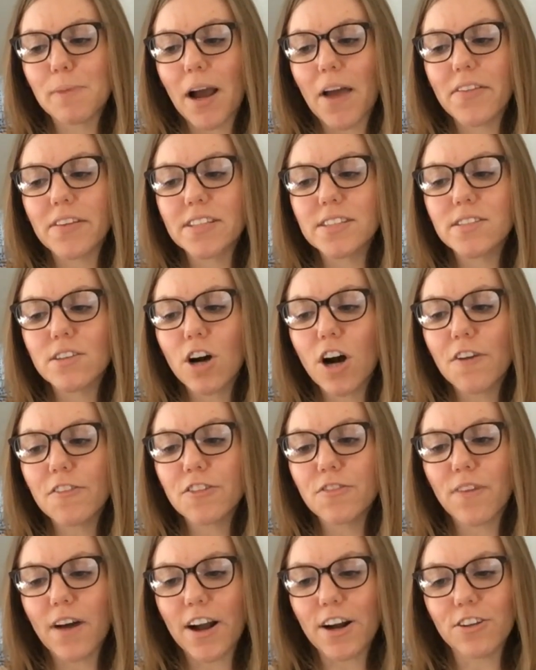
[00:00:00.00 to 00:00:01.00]
by the soft
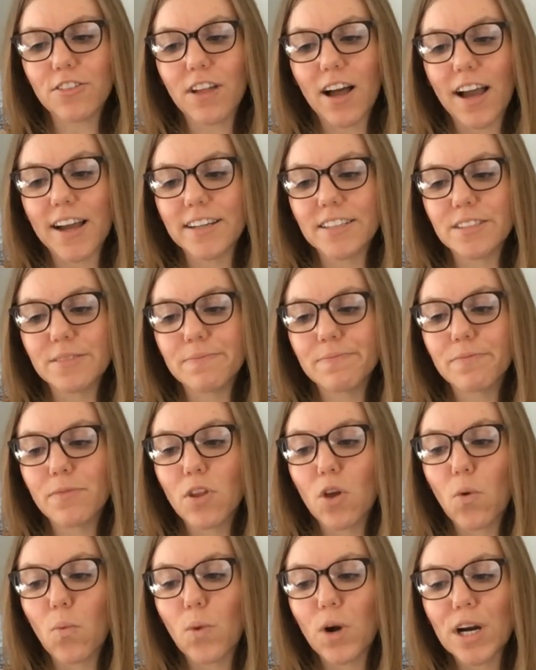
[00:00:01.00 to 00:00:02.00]
firelight,
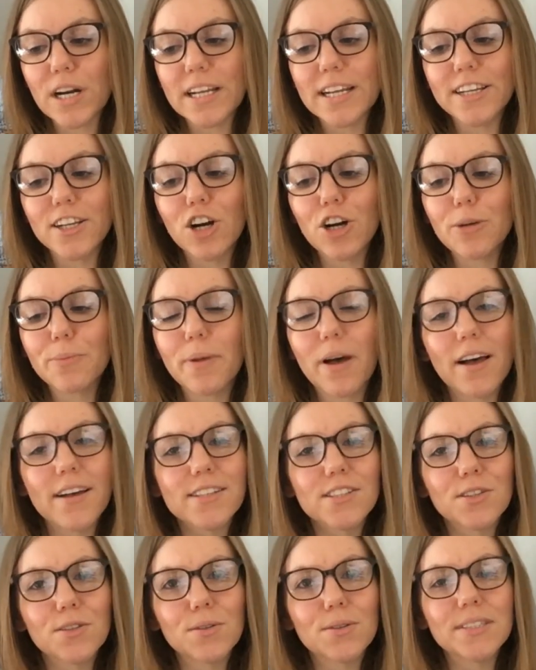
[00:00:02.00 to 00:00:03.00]
working on
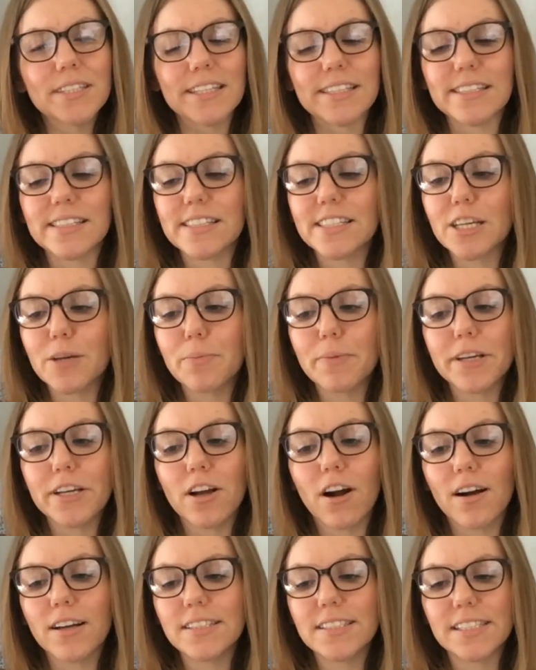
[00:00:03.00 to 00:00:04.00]
puzzles and
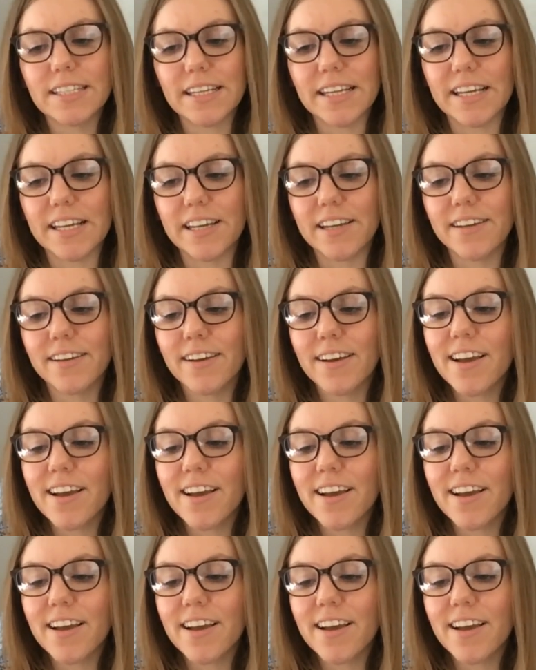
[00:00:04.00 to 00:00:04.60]
sipping on tea.